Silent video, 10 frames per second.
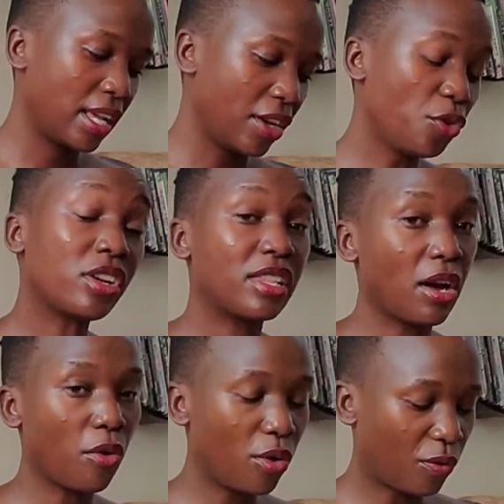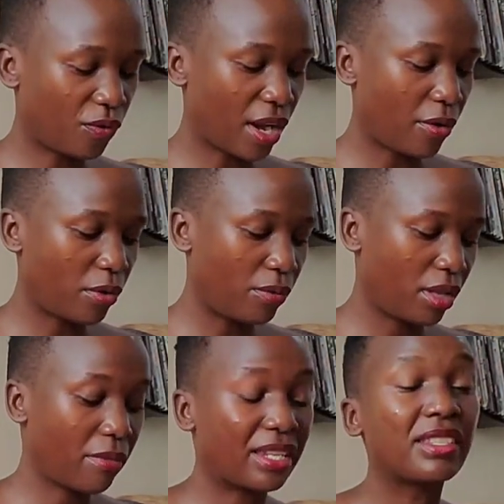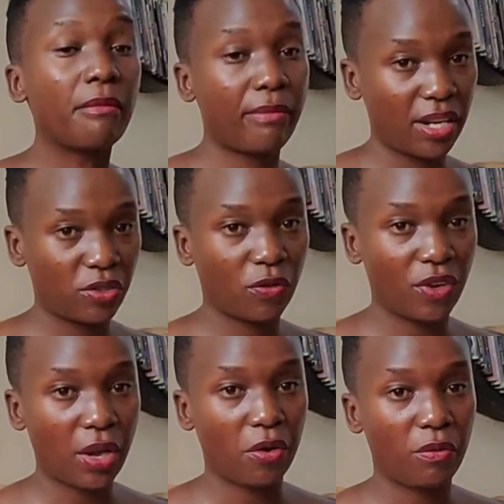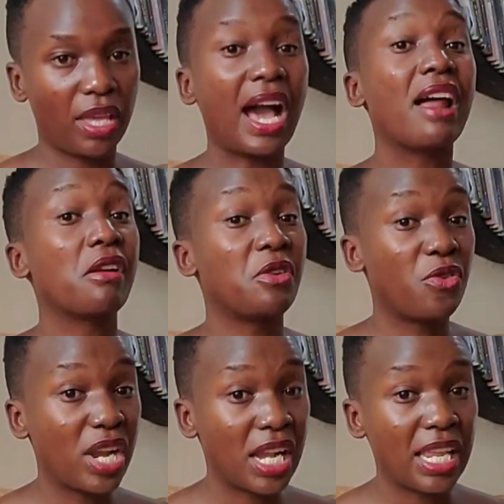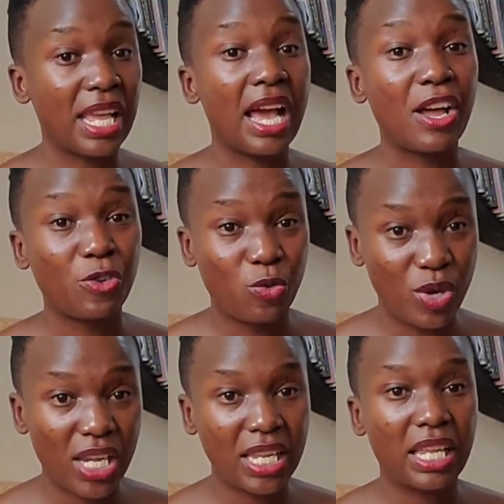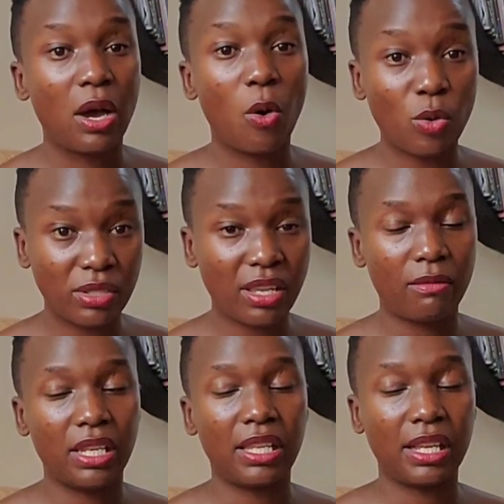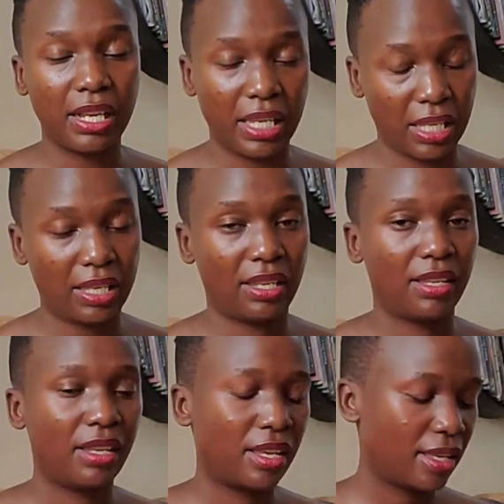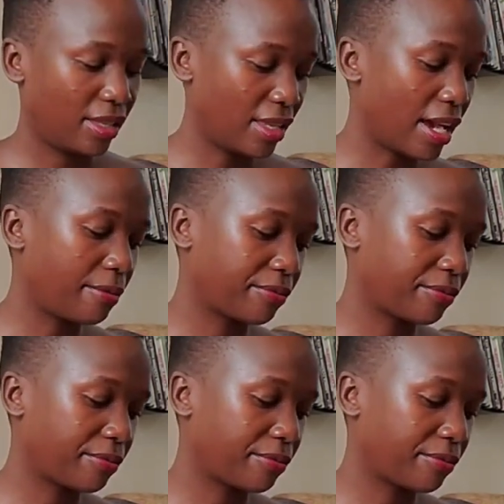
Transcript: Not the whole of Nairobi, but some parts of Nairobi are really, really awesomely clean. Yeah.